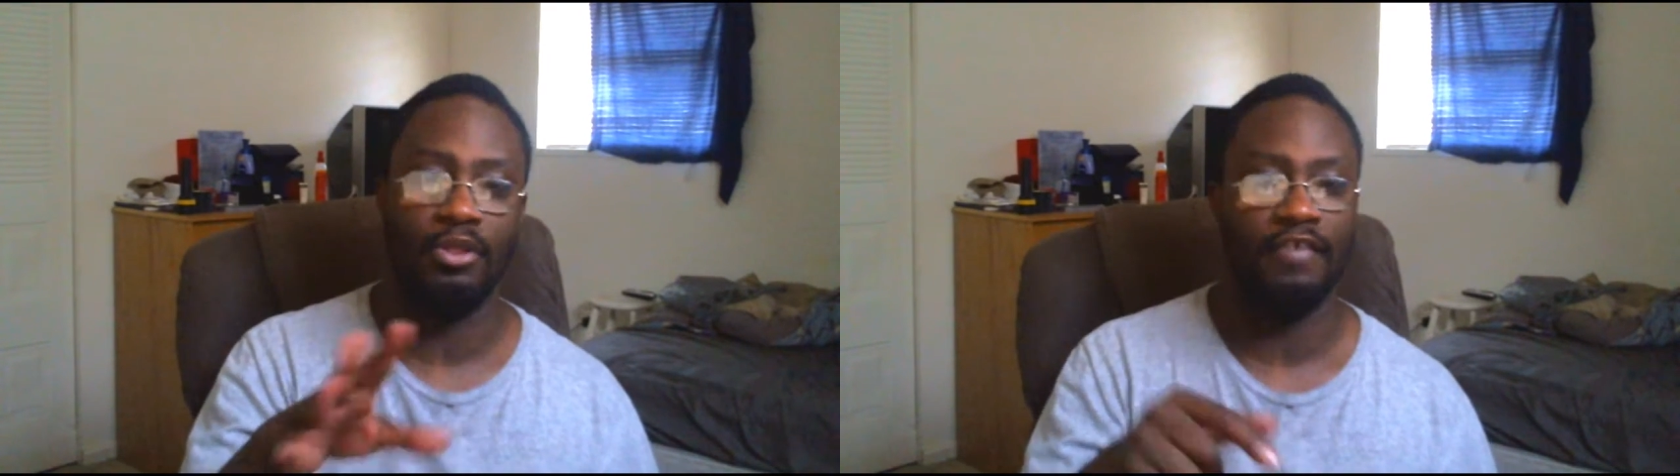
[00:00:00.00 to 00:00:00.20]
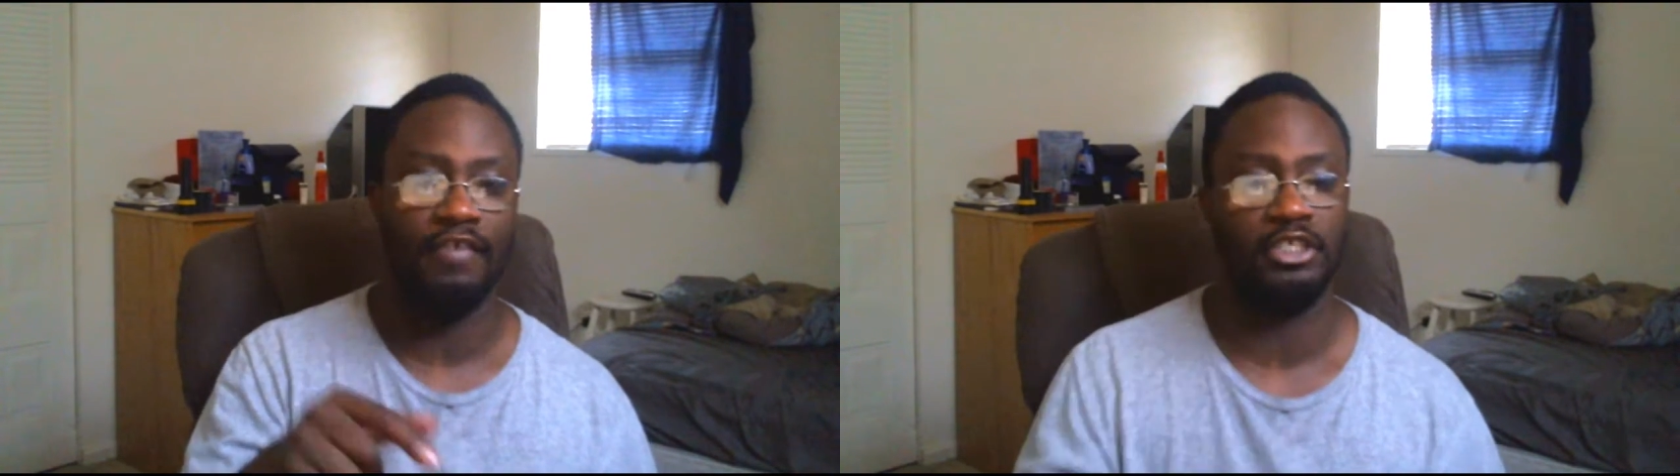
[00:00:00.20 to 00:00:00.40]

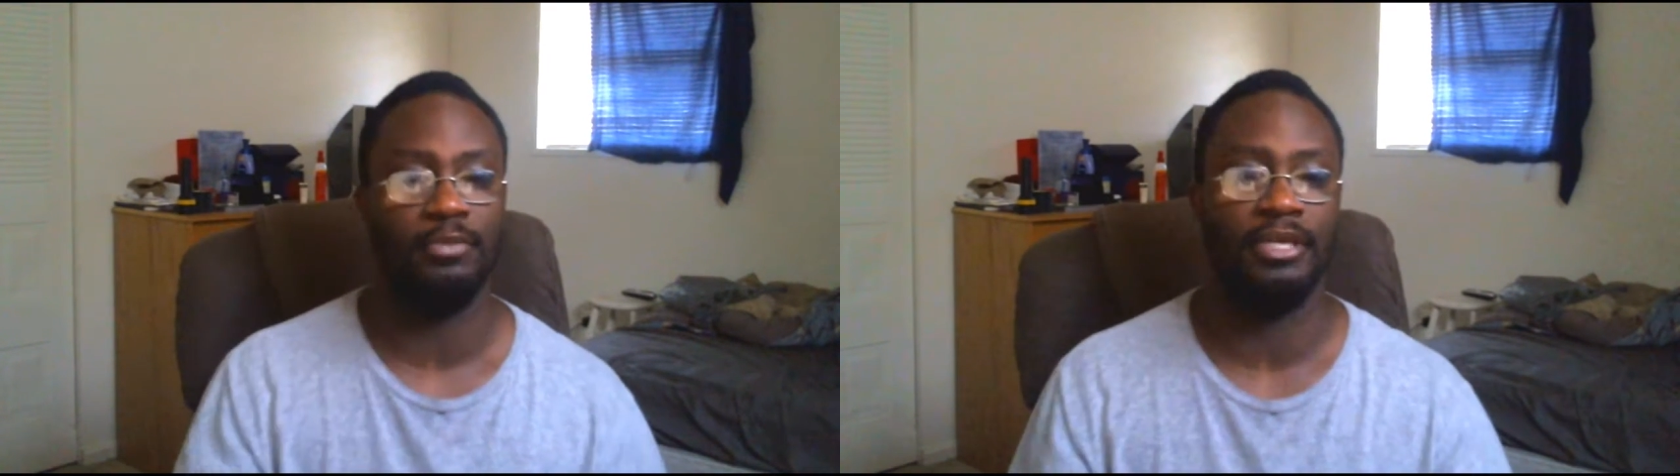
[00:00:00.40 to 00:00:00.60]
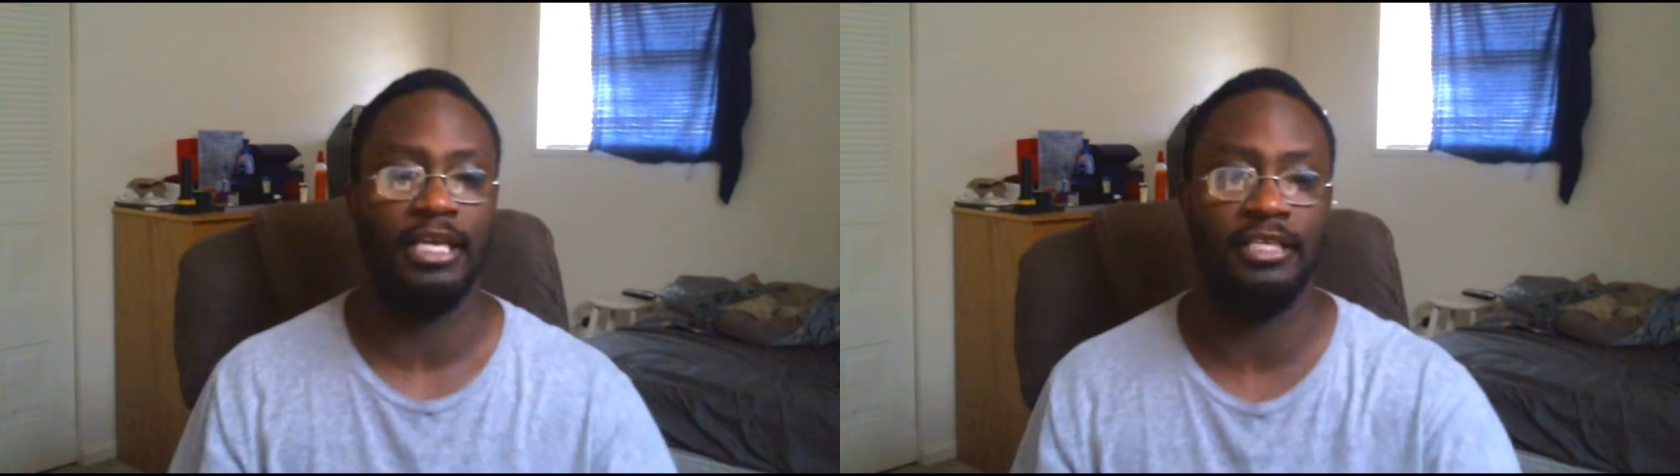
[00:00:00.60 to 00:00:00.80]
the
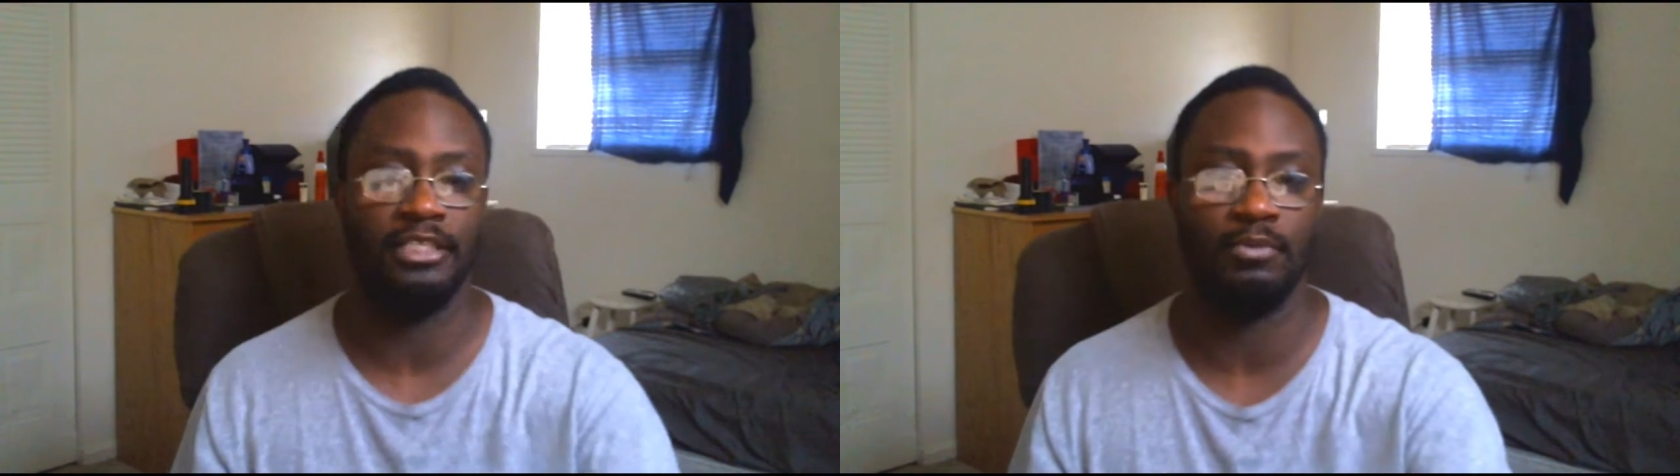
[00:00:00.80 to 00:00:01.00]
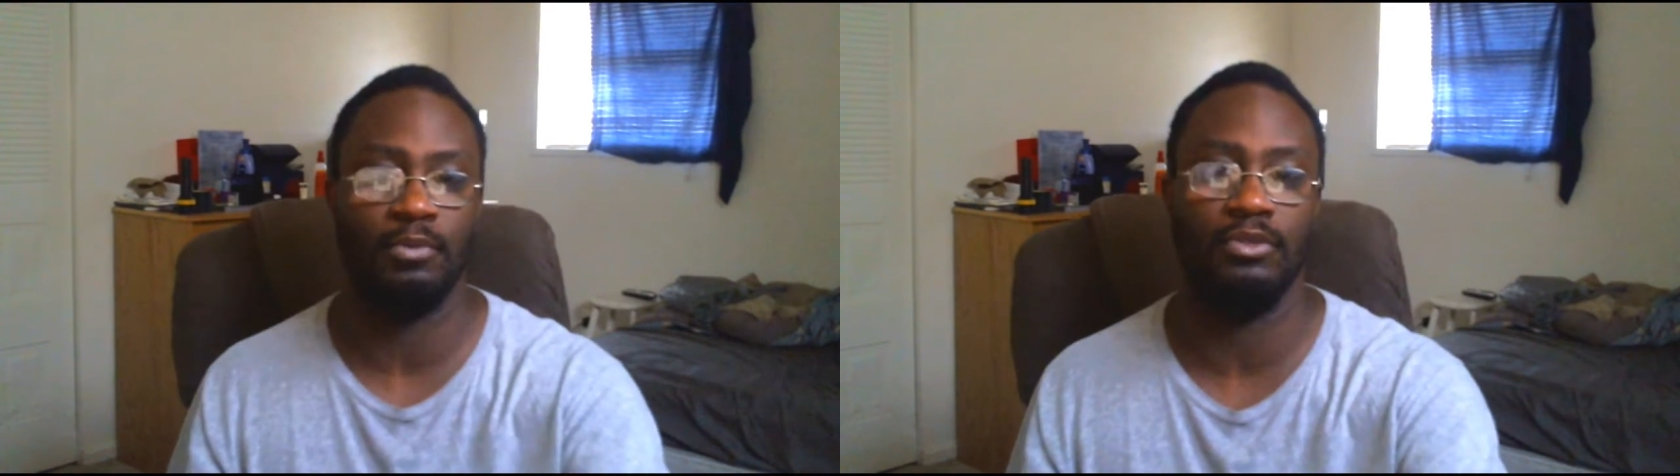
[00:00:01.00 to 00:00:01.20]
adventure
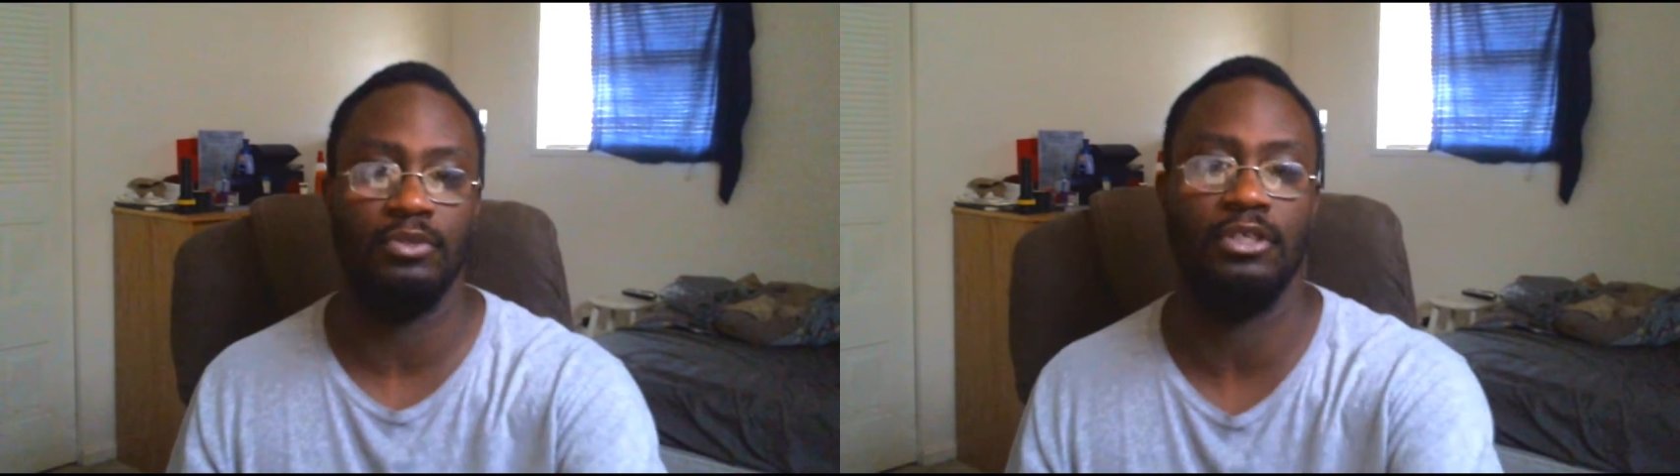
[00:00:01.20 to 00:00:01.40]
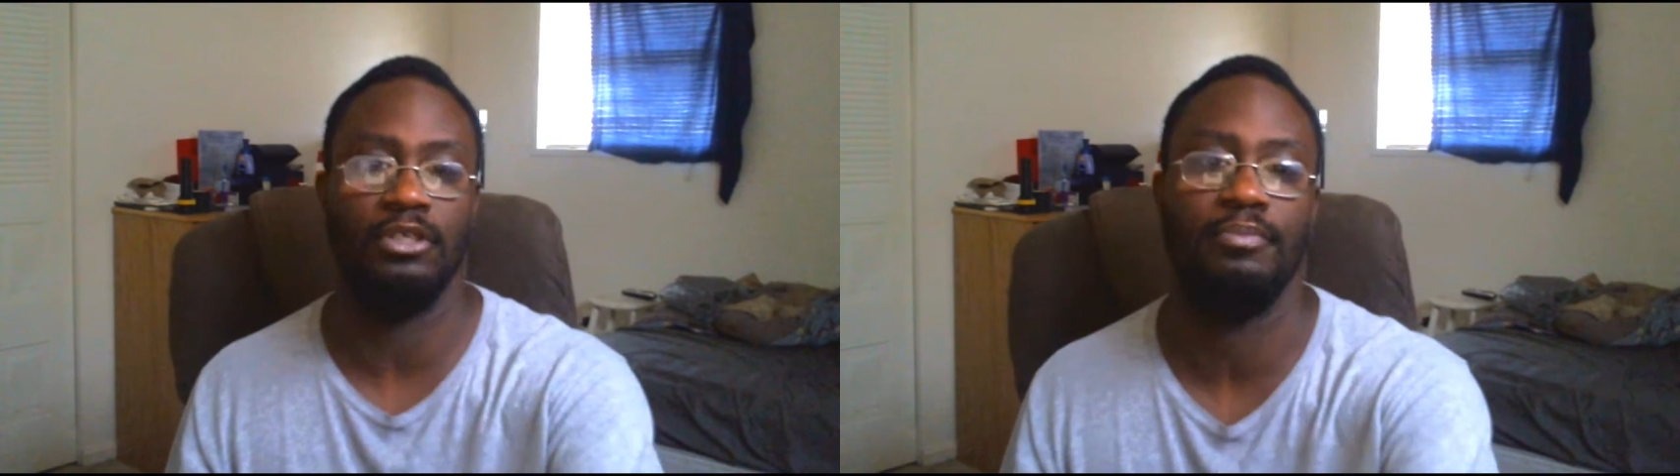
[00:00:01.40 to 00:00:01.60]
begins as well,
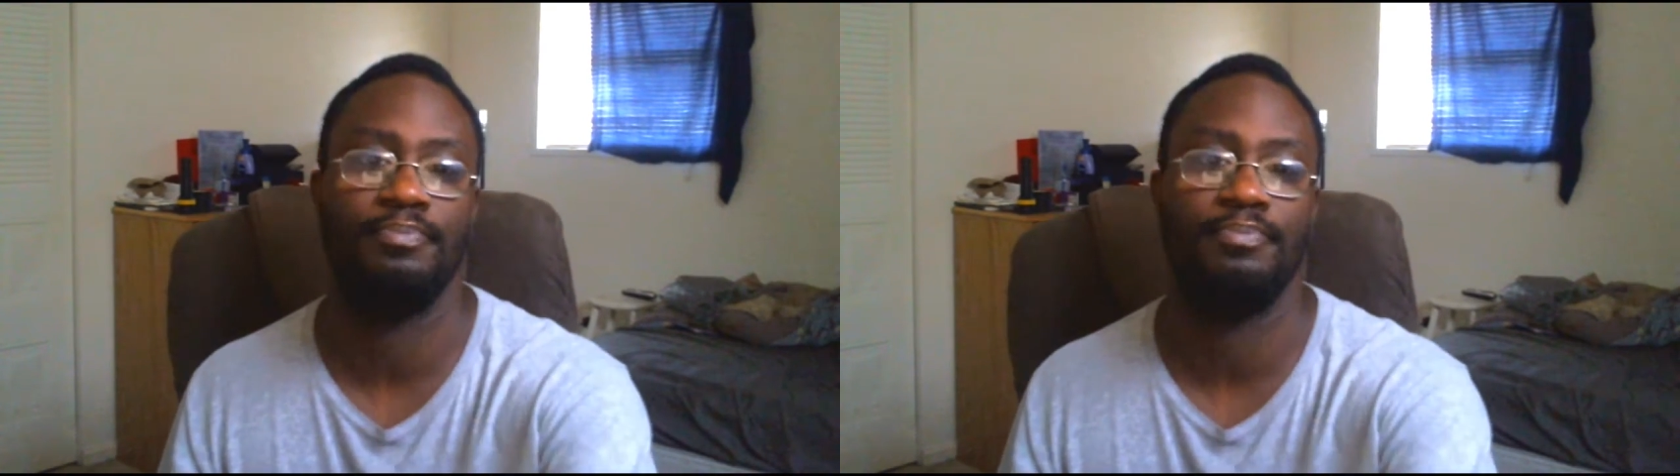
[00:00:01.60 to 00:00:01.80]
too.